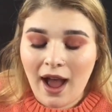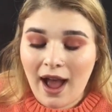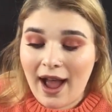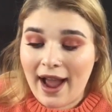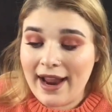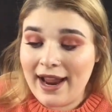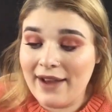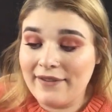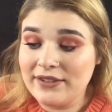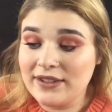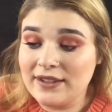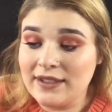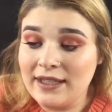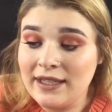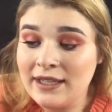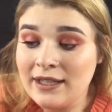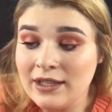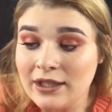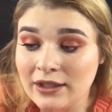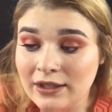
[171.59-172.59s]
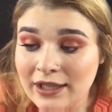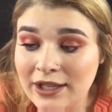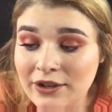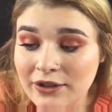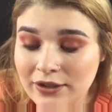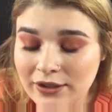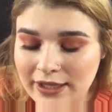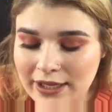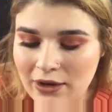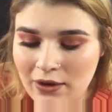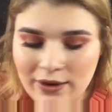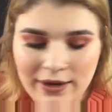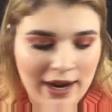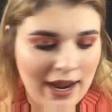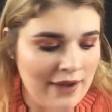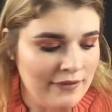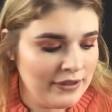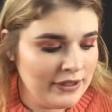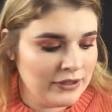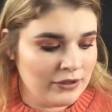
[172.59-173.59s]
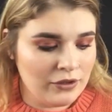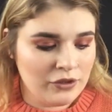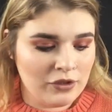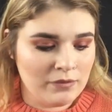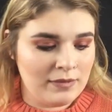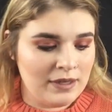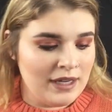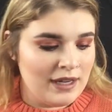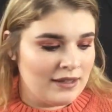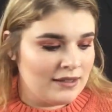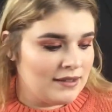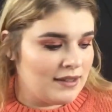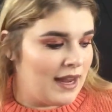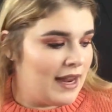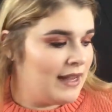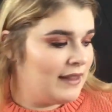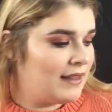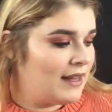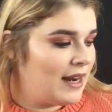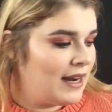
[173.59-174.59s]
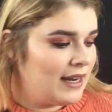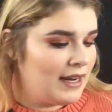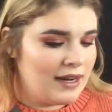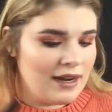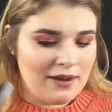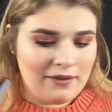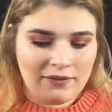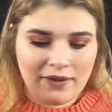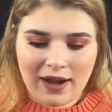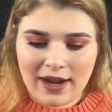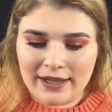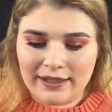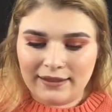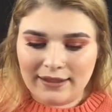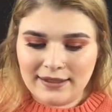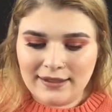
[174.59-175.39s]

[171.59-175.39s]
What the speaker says: I have seen literally on every social media site that I cannot find.